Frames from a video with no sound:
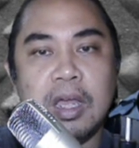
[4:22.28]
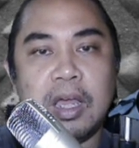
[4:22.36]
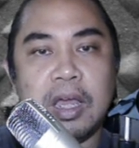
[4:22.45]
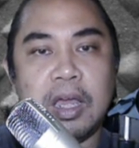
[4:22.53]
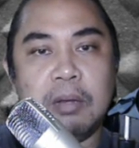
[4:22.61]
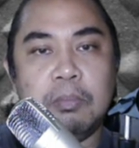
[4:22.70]

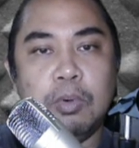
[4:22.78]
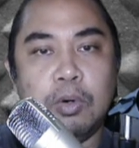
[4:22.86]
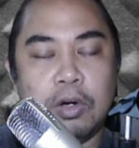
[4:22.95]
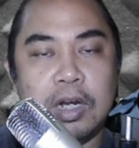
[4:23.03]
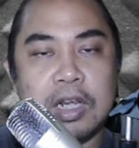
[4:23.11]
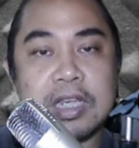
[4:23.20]
and
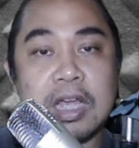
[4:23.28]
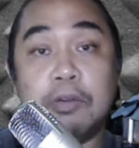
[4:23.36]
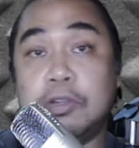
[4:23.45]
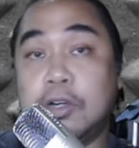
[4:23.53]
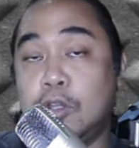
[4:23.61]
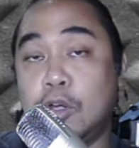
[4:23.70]
more or less how
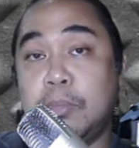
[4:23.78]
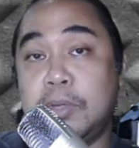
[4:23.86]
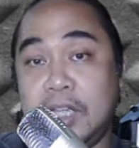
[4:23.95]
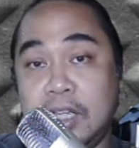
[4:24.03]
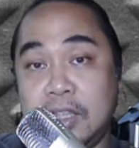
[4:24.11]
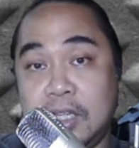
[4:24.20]
they're
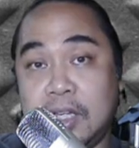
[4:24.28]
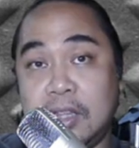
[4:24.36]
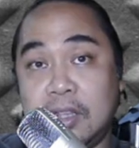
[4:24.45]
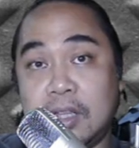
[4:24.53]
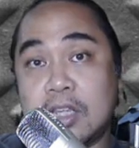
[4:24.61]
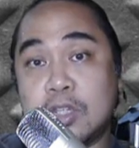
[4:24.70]
dominating it
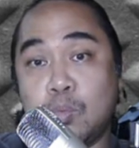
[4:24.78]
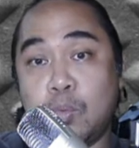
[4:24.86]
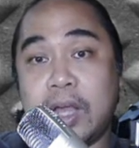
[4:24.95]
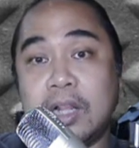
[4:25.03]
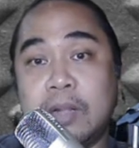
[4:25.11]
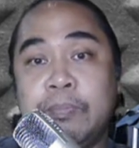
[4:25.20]
as
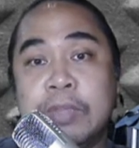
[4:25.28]
well.